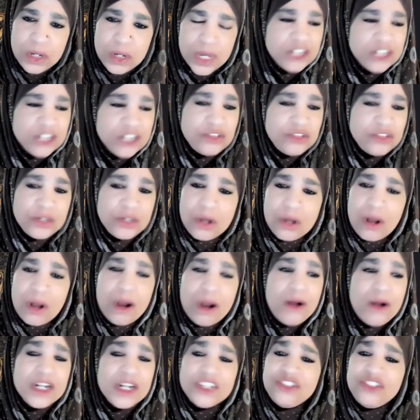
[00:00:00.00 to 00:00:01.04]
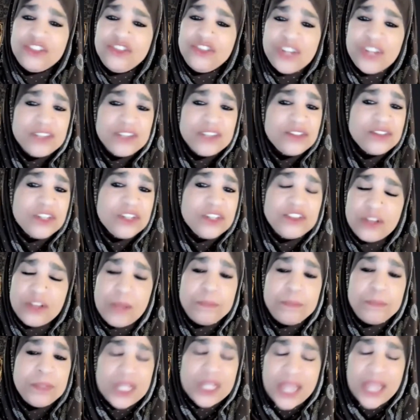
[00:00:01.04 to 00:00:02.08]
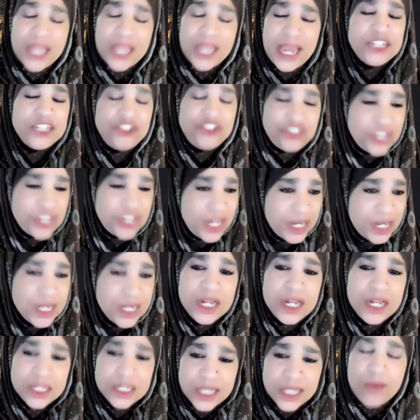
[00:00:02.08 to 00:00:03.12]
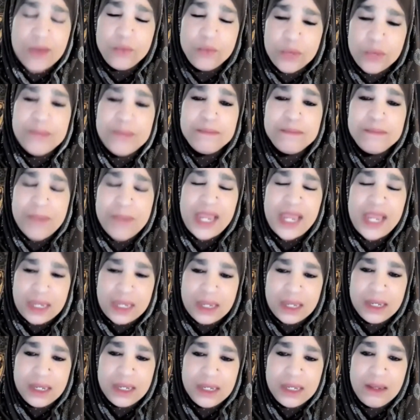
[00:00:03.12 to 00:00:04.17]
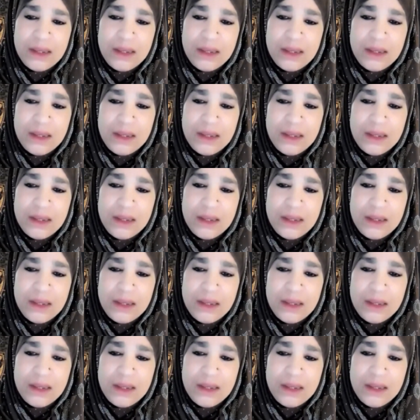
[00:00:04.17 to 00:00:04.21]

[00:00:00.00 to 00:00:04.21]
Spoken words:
Istikhara is just a supplication that we make,